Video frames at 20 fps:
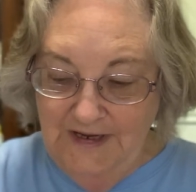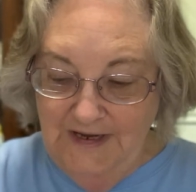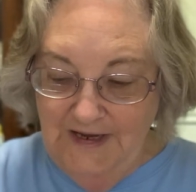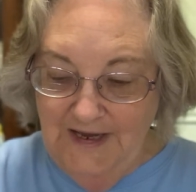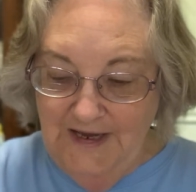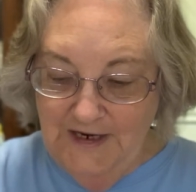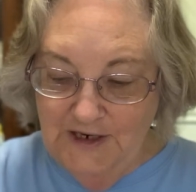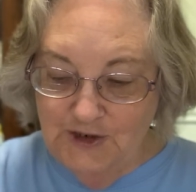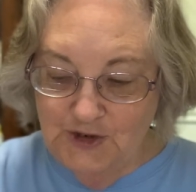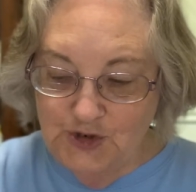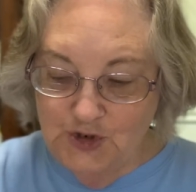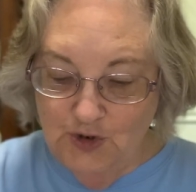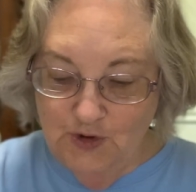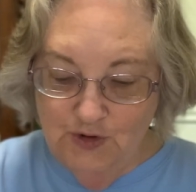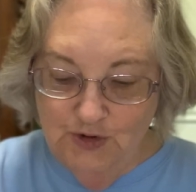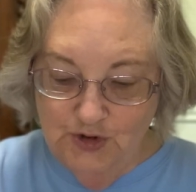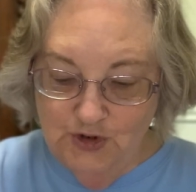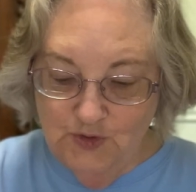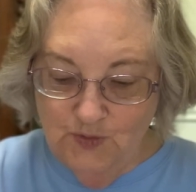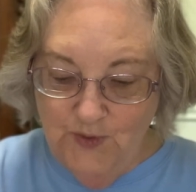in a
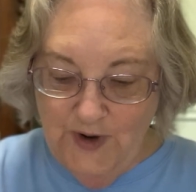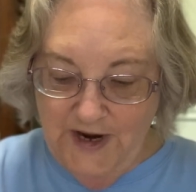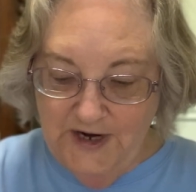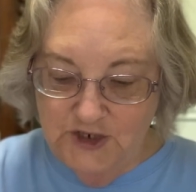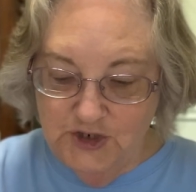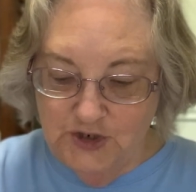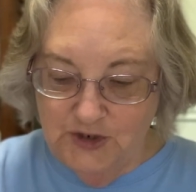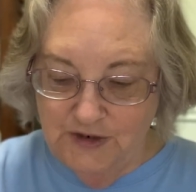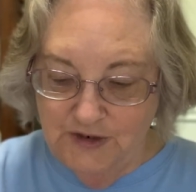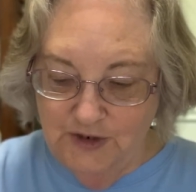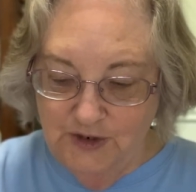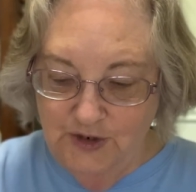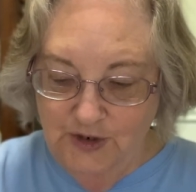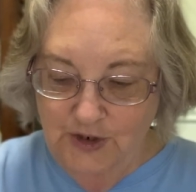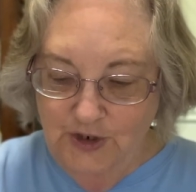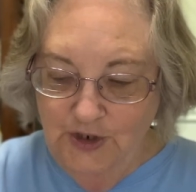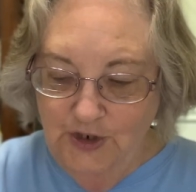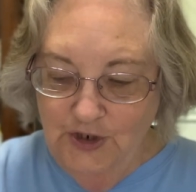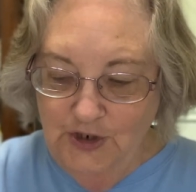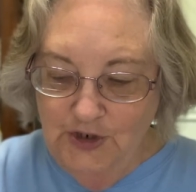certain direction,
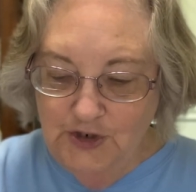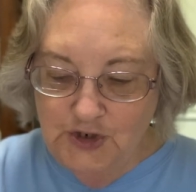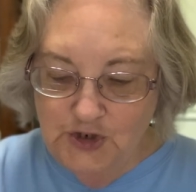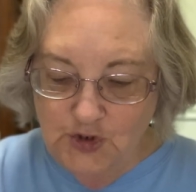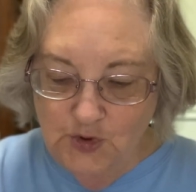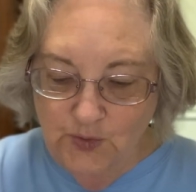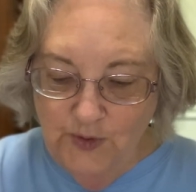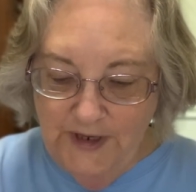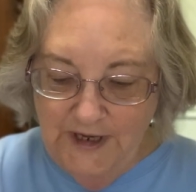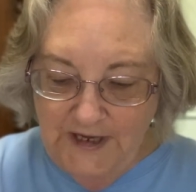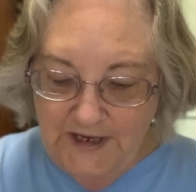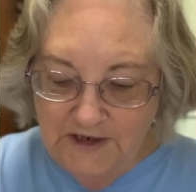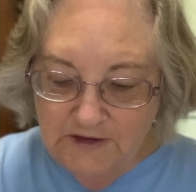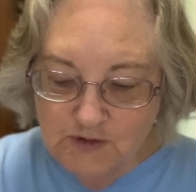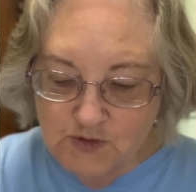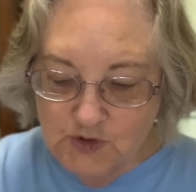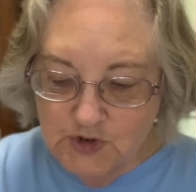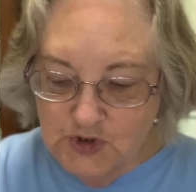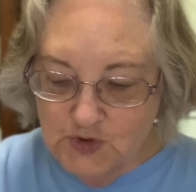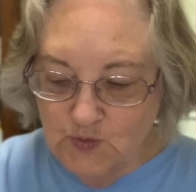to
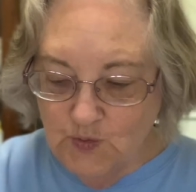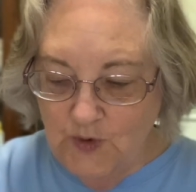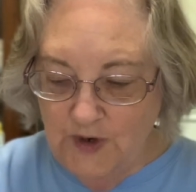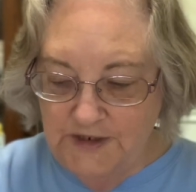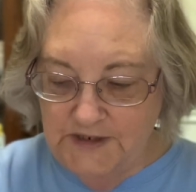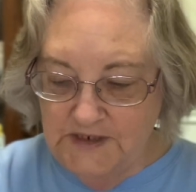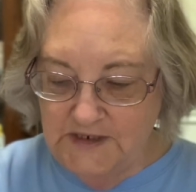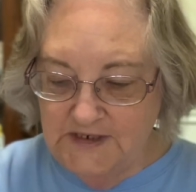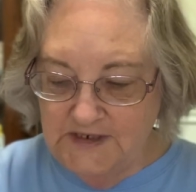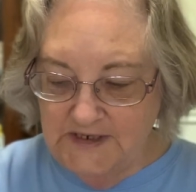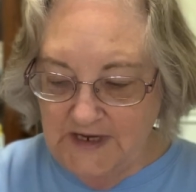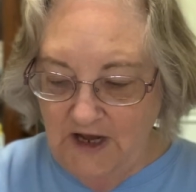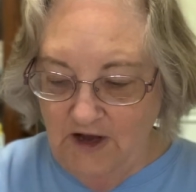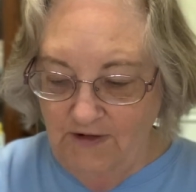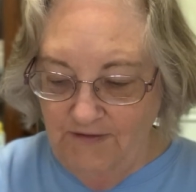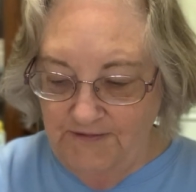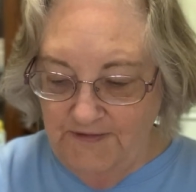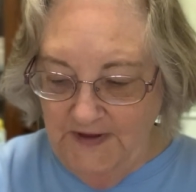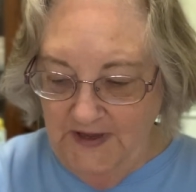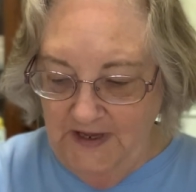interest
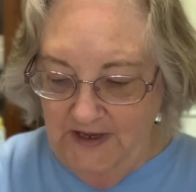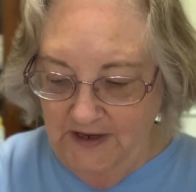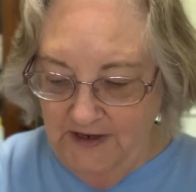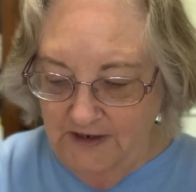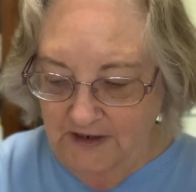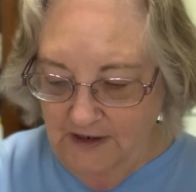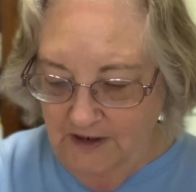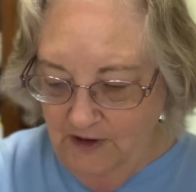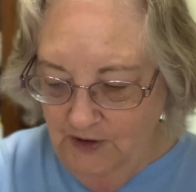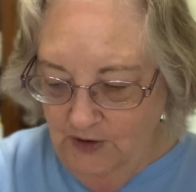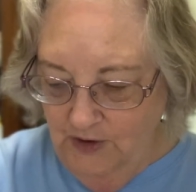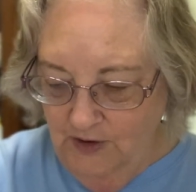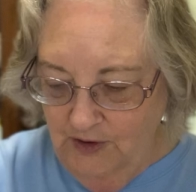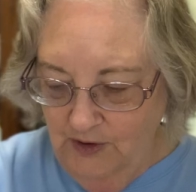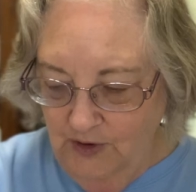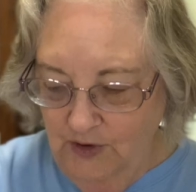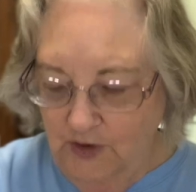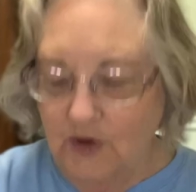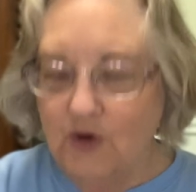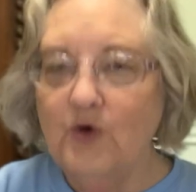oneself in
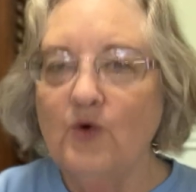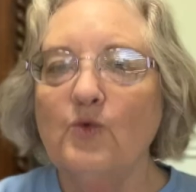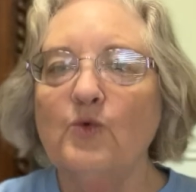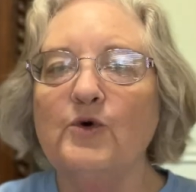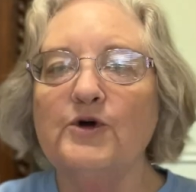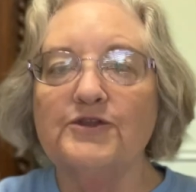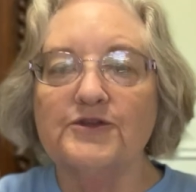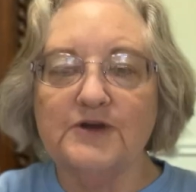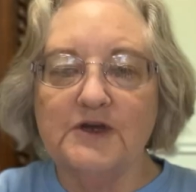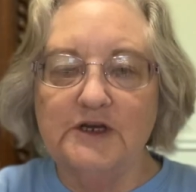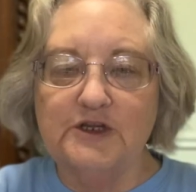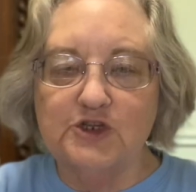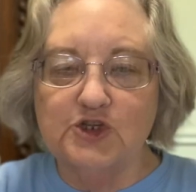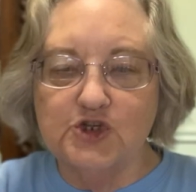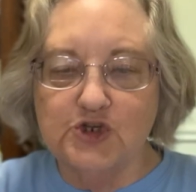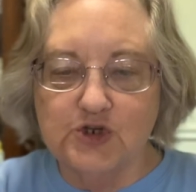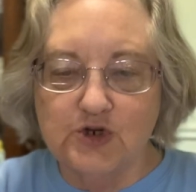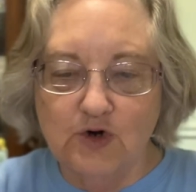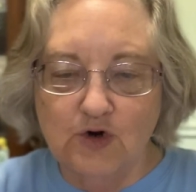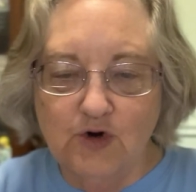with
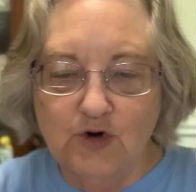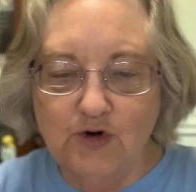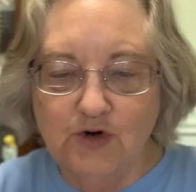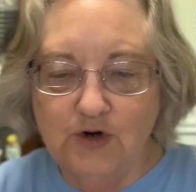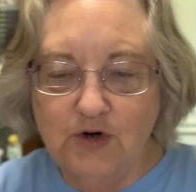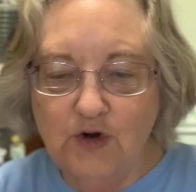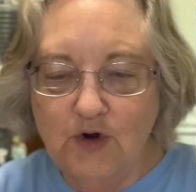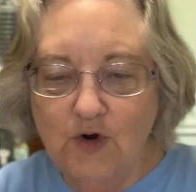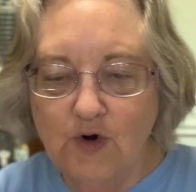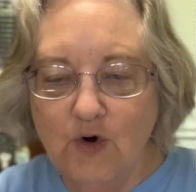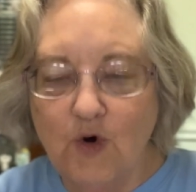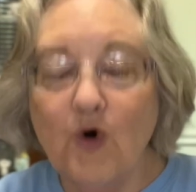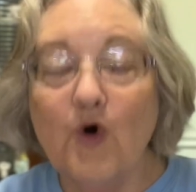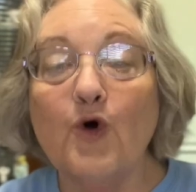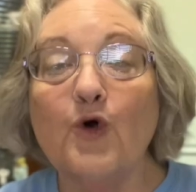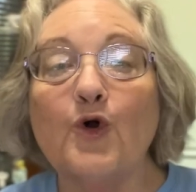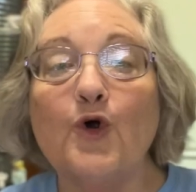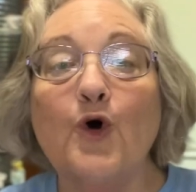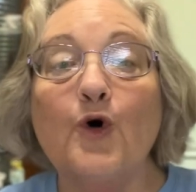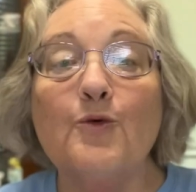concern
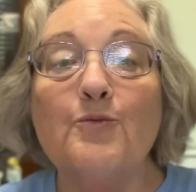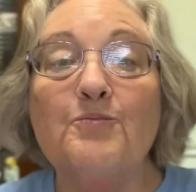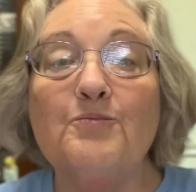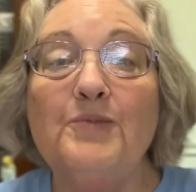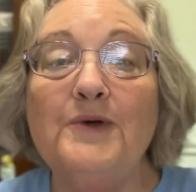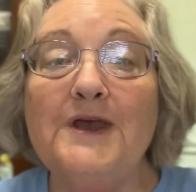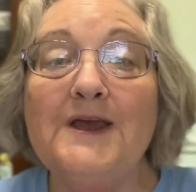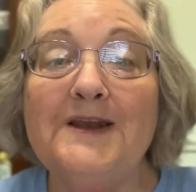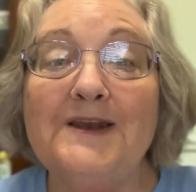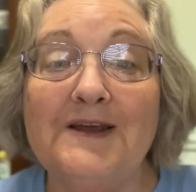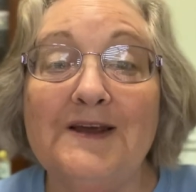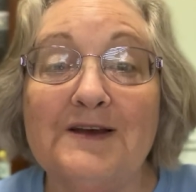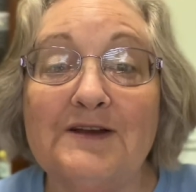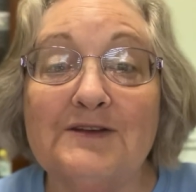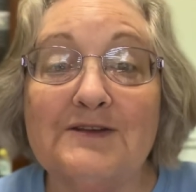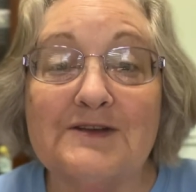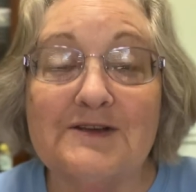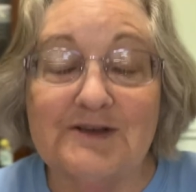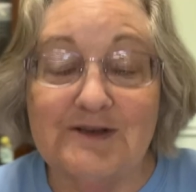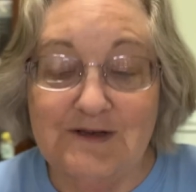or
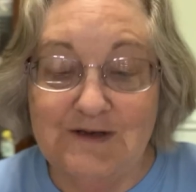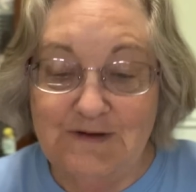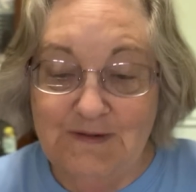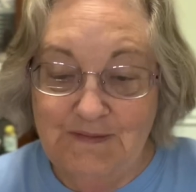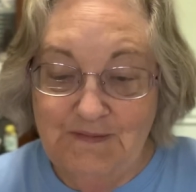obedience,